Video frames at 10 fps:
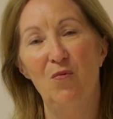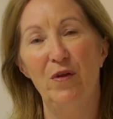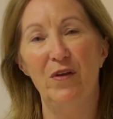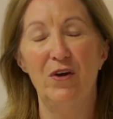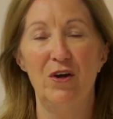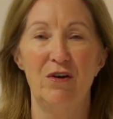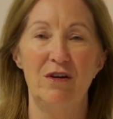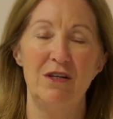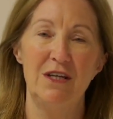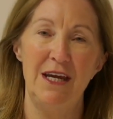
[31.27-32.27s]
When the
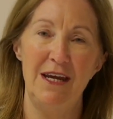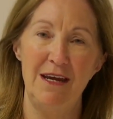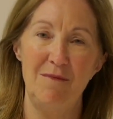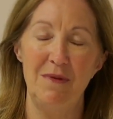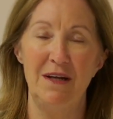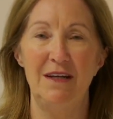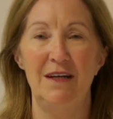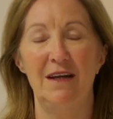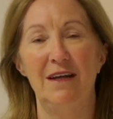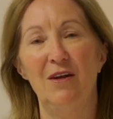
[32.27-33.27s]
current came, and
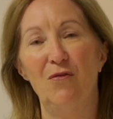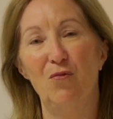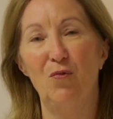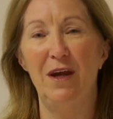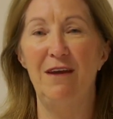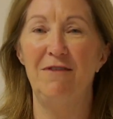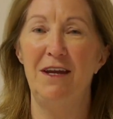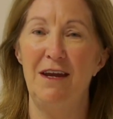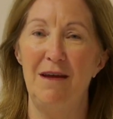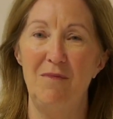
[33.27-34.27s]
it, you know, the wave
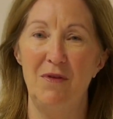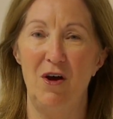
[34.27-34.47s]
came,